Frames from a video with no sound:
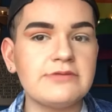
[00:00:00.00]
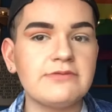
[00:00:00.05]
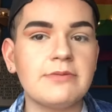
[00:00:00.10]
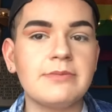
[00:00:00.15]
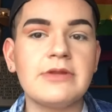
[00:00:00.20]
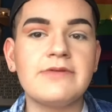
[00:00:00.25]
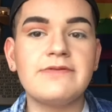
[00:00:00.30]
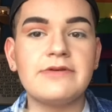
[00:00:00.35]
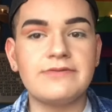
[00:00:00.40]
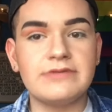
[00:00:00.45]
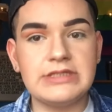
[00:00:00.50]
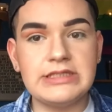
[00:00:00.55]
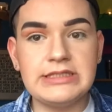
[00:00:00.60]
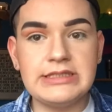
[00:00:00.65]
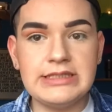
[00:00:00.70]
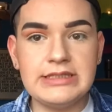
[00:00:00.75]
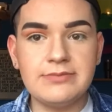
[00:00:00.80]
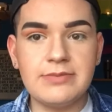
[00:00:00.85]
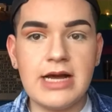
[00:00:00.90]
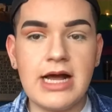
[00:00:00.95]
from the
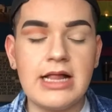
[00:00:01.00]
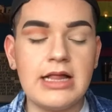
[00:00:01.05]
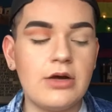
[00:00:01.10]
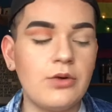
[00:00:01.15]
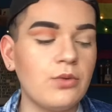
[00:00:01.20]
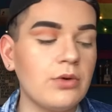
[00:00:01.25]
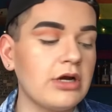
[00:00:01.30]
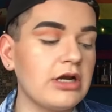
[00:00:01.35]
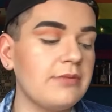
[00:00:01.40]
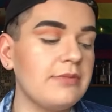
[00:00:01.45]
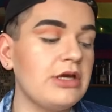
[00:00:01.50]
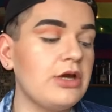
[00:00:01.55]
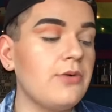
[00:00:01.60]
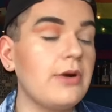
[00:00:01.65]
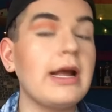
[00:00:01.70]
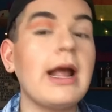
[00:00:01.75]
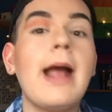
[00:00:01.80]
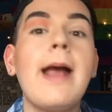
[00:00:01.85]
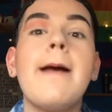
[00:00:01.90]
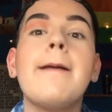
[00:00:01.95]
15D palette, we're going to be
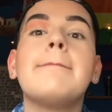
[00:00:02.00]
going